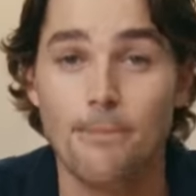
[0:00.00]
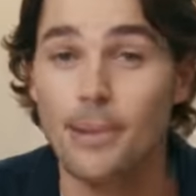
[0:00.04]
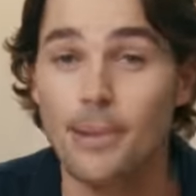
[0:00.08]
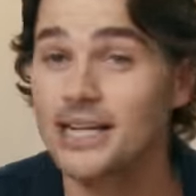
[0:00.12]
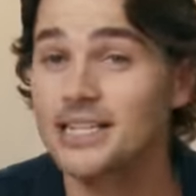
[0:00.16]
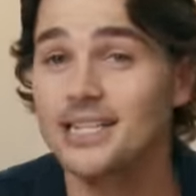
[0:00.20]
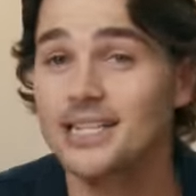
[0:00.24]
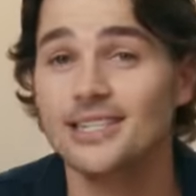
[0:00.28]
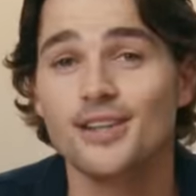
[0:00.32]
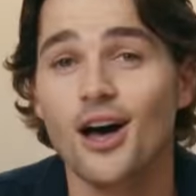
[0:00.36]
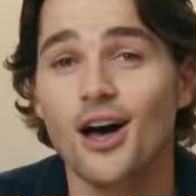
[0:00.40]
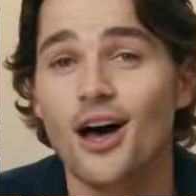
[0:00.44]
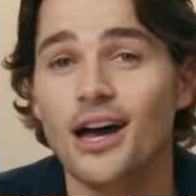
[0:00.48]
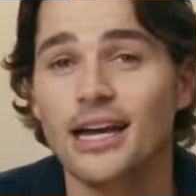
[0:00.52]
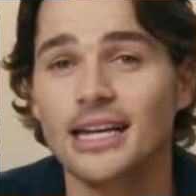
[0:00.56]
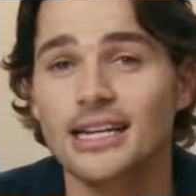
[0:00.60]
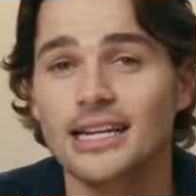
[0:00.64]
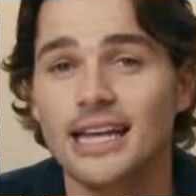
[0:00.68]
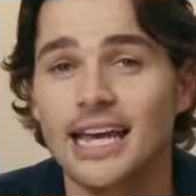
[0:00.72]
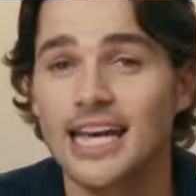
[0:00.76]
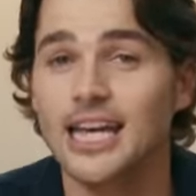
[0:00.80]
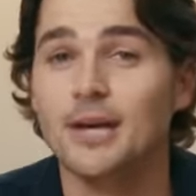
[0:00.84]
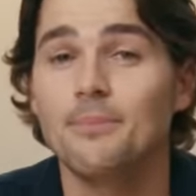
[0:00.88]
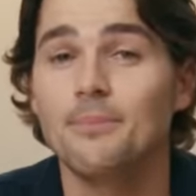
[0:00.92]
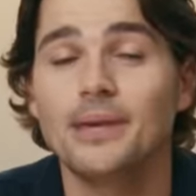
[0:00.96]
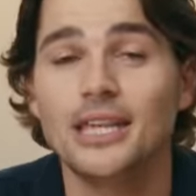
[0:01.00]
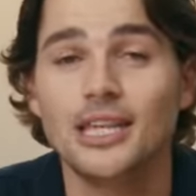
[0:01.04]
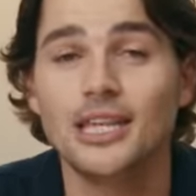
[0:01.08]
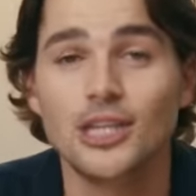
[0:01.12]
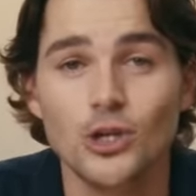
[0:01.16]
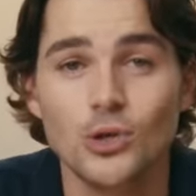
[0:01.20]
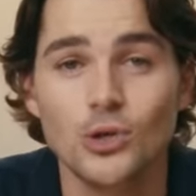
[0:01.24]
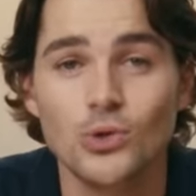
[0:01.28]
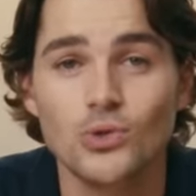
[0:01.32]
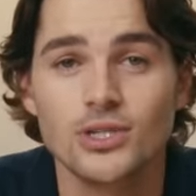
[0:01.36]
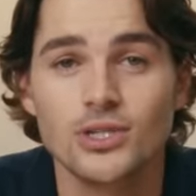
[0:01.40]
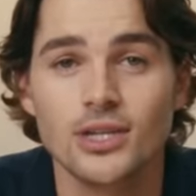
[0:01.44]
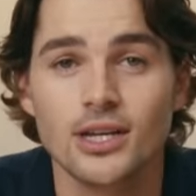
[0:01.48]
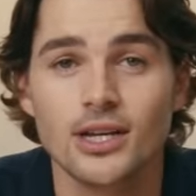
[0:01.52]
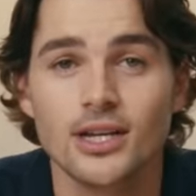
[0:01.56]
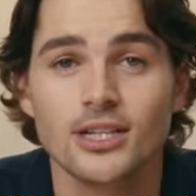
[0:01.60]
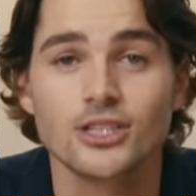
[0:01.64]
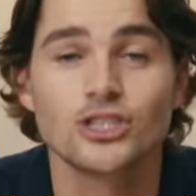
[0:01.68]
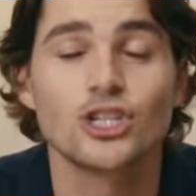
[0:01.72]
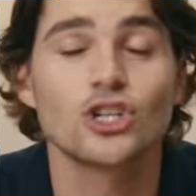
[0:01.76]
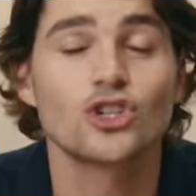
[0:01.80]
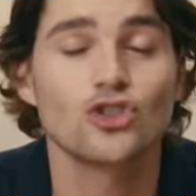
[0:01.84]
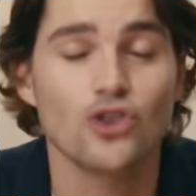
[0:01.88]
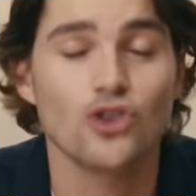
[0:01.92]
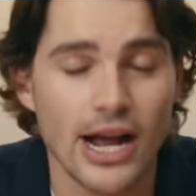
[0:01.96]
By design, it can be used
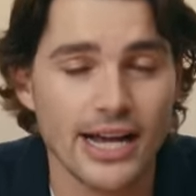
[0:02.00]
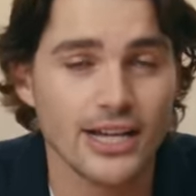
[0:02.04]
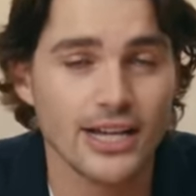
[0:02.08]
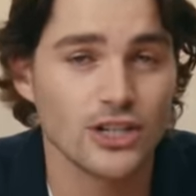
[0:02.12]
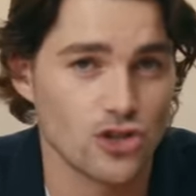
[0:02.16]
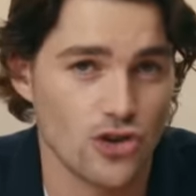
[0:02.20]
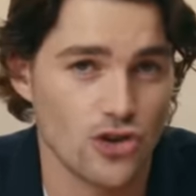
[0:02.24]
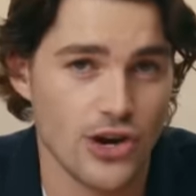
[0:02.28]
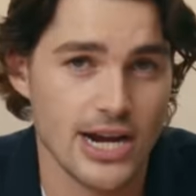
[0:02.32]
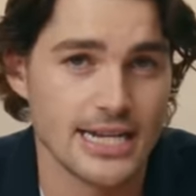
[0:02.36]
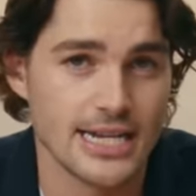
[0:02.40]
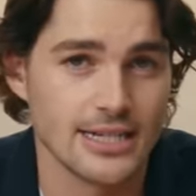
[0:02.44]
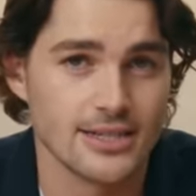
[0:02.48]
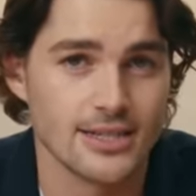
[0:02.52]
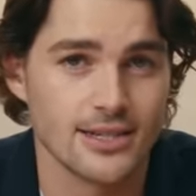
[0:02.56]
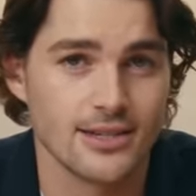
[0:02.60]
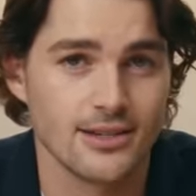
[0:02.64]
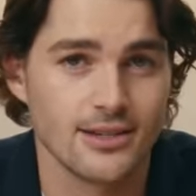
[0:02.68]
to track and trace.